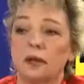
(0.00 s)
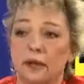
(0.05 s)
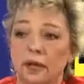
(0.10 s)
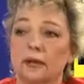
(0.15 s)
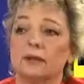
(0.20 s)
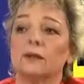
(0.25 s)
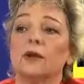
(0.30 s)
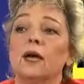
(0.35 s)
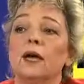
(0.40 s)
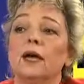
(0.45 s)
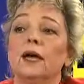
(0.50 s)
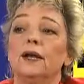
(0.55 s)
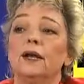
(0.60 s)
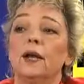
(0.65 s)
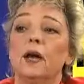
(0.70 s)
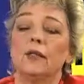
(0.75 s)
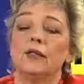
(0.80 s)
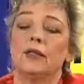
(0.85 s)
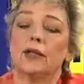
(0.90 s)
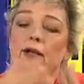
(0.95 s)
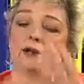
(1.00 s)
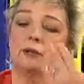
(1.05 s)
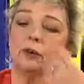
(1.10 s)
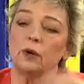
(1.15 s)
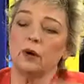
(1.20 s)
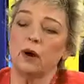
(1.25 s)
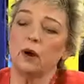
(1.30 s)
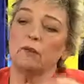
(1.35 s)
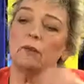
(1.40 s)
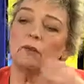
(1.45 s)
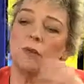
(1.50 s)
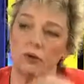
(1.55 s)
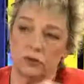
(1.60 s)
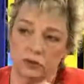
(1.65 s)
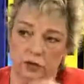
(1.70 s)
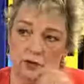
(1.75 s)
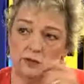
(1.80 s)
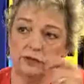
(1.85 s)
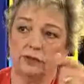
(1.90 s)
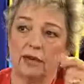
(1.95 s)
Yes. Now, that's where our
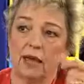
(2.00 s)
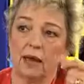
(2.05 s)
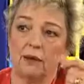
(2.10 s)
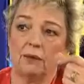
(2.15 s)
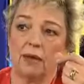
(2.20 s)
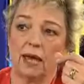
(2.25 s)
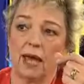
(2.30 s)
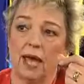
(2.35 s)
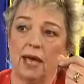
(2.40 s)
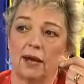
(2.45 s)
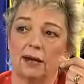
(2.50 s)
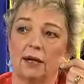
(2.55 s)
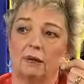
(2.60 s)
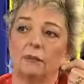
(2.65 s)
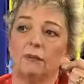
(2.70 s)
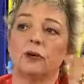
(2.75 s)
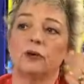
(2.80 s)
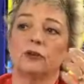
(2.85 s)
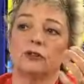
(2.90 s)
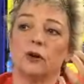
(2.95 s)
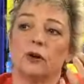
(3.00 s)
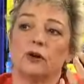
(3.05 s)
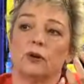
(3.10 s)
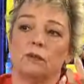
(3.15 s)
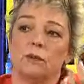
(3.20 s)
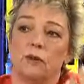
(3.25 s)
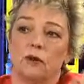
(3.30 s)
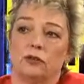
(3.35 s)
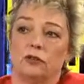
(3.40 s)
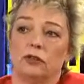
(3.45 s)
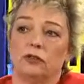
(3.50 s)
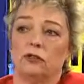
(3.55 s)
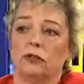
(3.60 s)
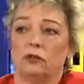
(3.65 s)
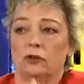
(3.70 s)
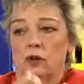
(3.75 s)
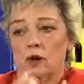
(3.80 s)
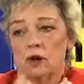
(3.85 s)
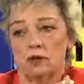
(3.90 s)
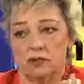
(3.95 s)
emotions can be handy, because our emotions
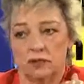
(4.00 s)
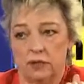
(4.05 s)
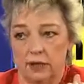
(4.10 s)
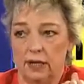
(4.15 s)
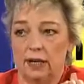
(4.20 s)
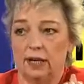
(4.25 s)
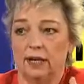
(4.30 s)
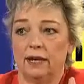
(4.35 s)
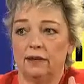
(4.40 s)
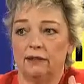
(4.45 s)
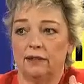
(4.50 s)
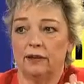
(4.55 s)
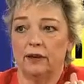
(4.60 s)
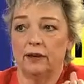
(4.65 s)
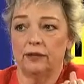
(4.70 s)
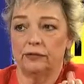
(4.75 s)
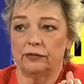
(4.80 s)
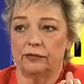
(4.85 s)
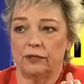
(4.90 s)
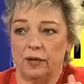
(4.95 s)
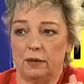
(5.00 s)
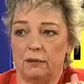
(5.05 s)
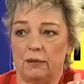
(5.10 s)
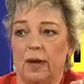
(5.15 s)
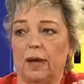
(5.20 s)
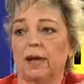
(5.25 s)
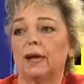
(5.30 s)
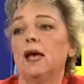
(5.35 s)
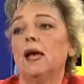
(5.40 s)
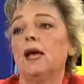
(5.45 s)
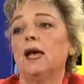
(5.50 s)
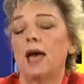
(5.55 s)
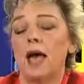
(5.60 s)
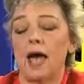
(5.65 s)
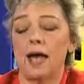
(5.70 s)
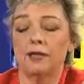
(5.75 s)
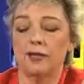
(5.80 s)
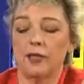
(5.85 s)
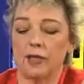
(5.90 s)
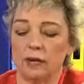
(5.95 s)
are constantly giving us feedback. Okay.
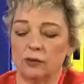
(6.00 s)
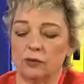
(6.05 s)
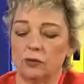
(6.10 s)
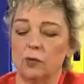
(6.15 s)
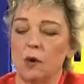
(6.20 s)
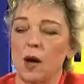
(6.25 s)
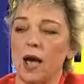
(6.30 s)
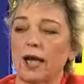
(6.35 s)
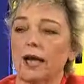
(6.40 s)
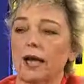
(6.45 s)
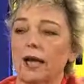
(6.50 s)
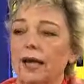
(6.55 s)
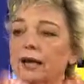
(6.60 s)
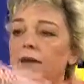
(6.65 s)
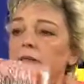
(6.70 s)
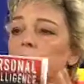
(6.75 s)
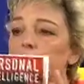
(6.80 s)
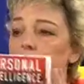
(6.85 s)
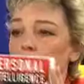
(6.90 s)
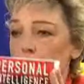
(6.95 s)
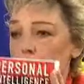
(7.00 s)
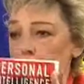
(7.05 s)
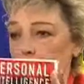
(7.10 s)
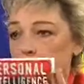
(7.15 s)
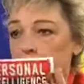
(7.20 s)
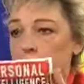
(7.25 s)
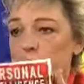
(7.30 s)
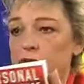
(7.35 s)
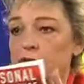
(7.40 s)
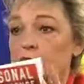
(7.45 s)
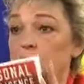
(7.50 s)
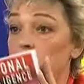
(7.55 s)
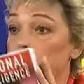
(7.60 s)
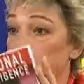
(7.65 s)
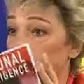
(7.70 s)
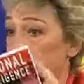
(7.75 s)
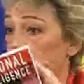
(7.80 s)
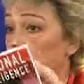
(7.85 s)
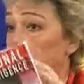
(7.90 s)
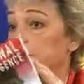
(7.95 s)
And that's why in my book, there's an
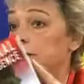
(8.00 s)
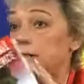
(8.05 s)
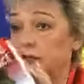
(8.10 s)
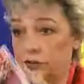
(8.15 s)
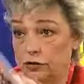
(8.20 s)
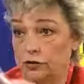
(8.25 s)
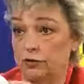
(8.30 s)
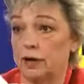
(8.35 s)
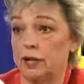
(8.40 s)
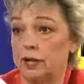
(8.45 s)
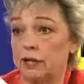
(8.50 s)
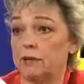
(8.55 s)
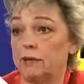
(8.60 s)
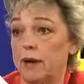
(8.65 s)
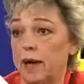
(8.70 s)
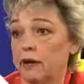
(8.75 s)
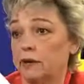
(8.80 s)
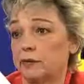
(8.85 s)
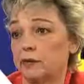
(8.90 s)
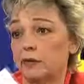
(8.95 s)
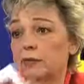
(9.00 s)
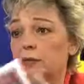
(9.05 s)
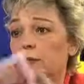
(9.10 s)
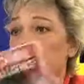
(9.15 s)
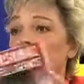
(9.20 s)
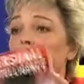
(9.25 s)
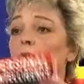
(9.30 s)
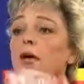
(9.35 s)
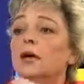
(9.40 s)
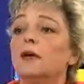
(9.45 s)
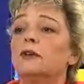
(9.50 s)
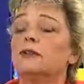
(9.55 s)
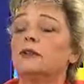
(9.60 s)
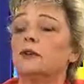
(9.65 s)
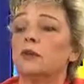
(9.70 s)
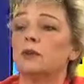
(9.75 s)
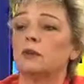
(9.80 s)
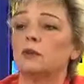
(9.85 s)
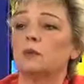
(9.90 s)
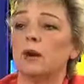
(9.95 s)
emotional dictionary at the back of the book,
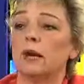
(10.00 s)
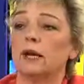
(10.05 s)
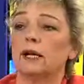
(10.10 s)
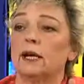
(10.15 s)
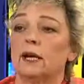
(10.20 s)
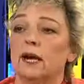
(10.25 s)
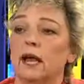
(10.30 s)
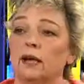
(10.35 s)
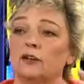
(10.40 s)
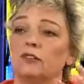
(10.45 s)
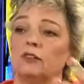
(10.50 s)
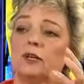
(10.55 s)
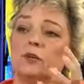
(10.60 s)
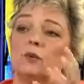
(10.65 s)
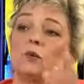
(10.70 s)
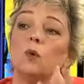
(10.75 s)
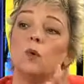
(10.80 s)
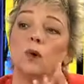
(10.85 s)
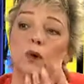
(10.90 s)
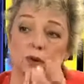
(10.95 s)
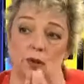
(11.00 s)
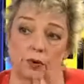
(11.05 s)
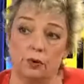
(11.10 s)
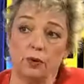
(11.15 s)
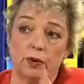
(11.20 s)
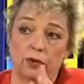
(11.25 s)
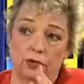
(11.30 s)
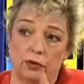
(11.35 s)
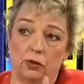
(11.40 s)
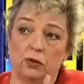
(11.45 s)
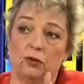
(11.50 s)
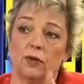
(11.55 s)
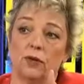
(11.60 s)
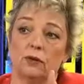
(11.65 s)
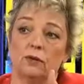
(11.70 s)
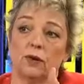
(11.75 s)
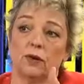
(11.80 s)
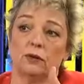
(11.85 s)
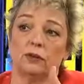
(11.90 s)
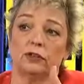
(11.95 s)
so that one can actually work with your
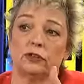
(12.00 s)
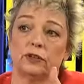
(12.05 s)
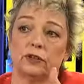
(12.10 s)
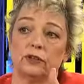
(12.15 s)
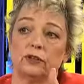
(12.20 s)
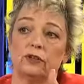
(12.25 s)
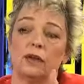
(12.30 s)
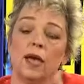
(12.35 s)
emotions.